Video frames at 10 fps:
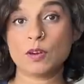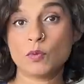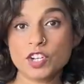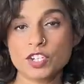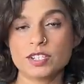
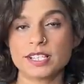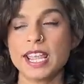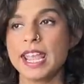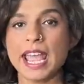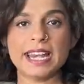wishers,
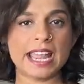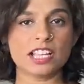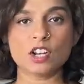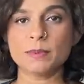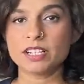an
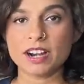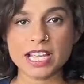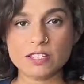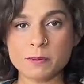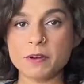economic
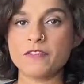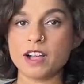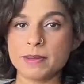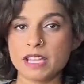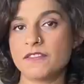rise from a
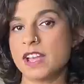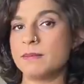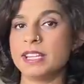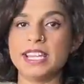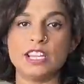farming
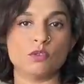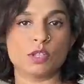family, he owns